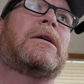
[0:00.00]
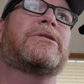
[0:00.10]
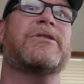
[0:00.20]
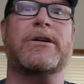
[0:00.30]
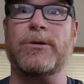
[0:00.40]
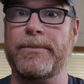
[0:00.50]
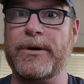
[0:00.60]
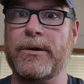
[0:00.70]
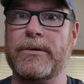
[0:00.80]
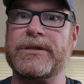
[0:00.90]
sexual
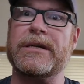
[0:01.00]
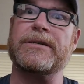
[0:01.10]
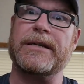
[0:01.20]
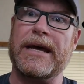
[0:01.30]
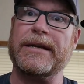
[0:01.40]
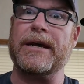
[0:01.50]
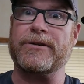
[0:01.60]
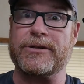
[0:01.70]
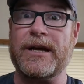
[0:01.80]
abuse, things of that nature.